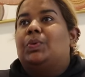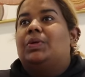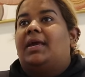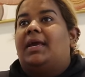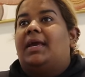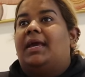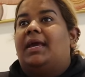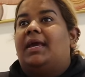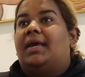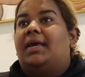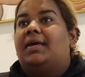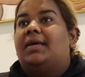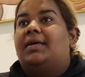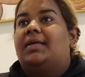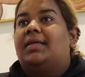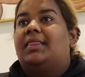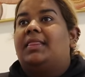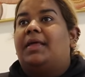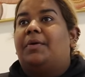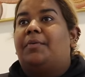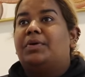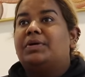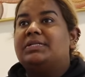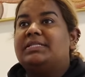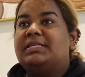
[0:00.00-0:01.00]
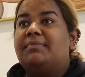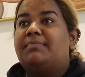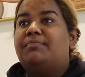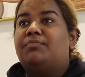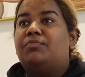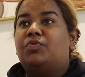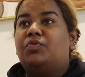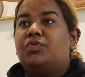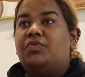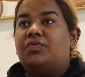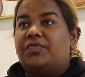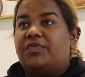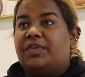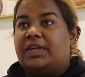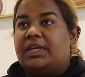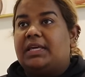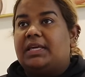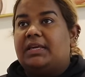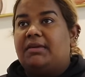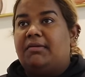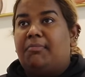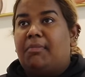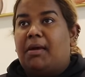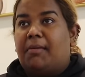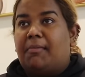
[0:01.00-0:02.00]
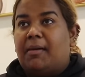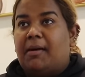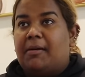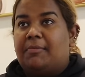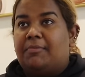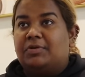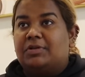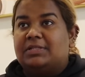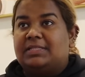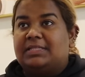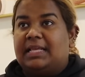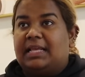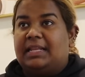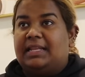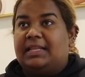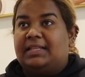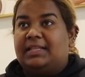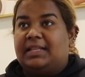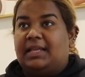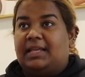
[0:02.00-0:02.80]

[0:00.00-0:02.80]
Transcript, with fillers: Okay, there was a movie my mom was telling